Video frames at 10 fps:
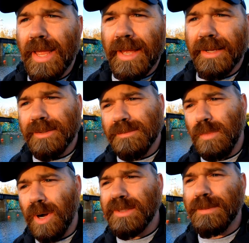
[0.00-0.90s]
And
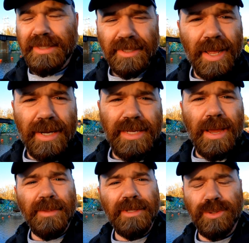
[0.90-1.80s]
Mark spends a lot of
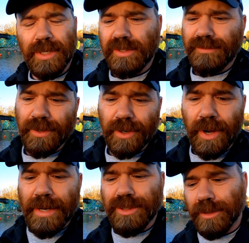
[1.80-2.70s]
time on the
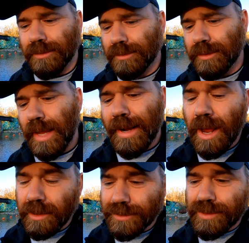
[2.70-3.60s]
Transfiguration, and he
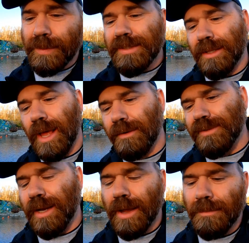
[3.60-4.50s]
also spends a lot of
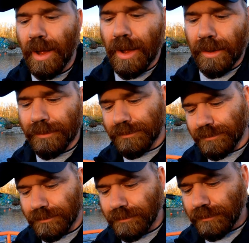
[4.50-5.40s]
time on
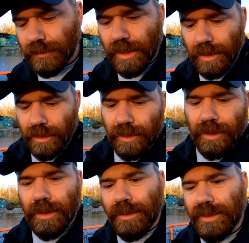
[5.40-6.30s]

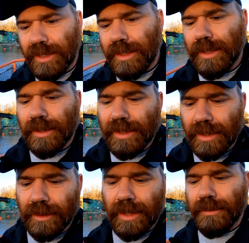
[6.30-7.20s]
the
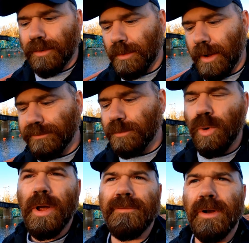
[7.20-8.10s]
healing of a
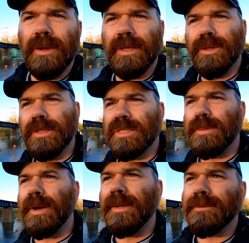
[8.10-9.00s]
boy of an unclean
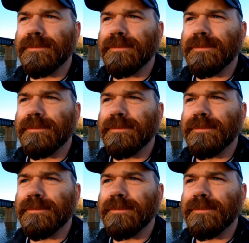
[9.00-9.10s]
spirit.